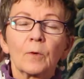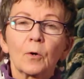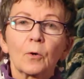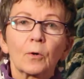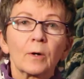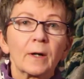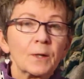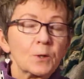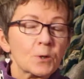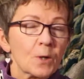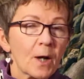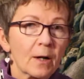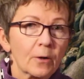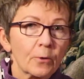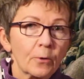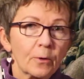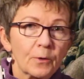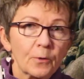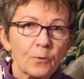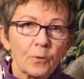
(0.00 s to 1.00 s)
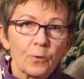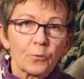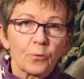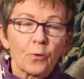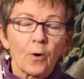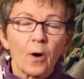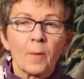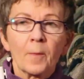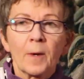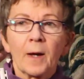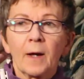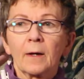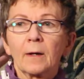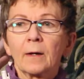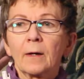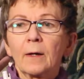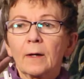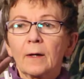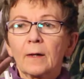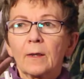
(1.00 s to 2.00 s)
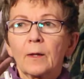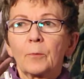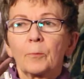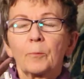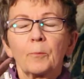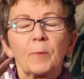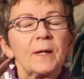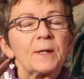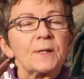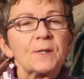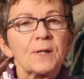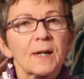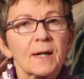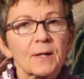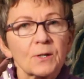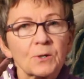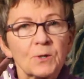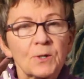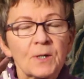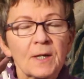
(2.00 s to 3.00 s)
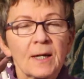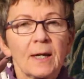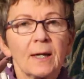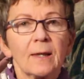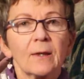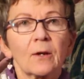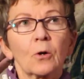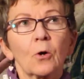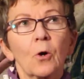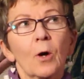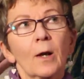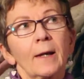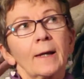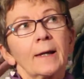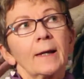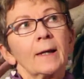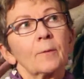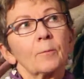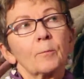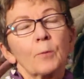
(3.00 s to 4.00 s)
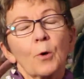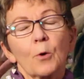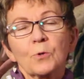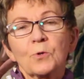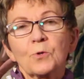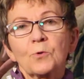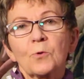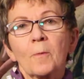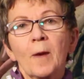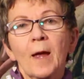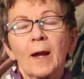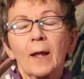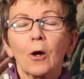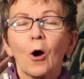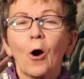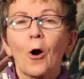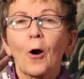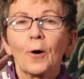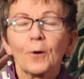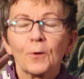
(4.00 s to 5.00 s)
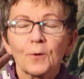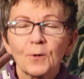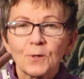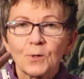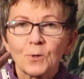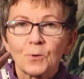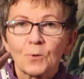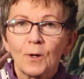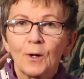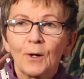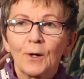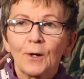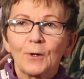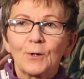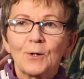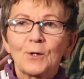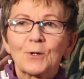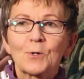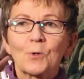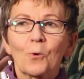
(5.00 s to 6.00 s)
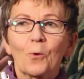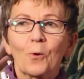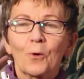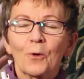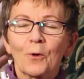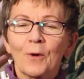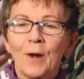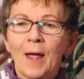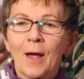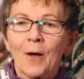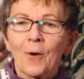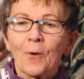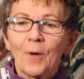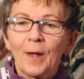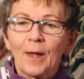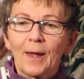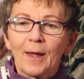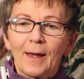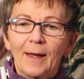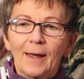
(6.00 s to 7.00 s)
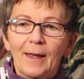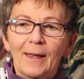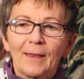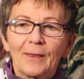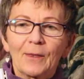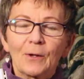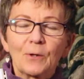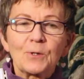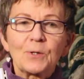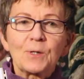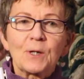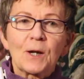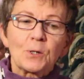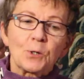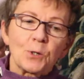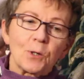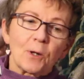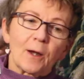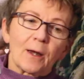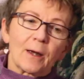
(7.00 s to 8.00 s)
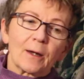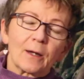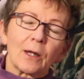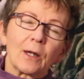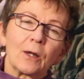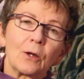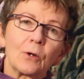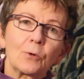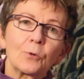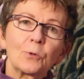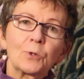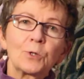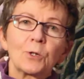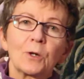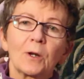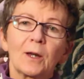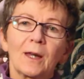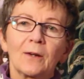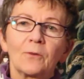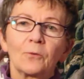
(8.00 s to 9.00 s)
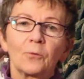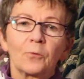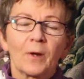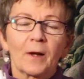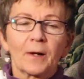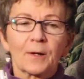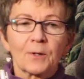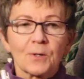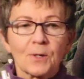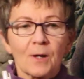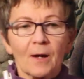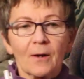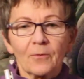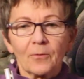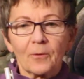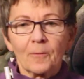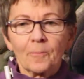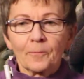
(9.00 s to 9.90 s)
early childhood trauma, the PTSD, they're calling it post-traumatic heart disorder now. There's such a huge influx of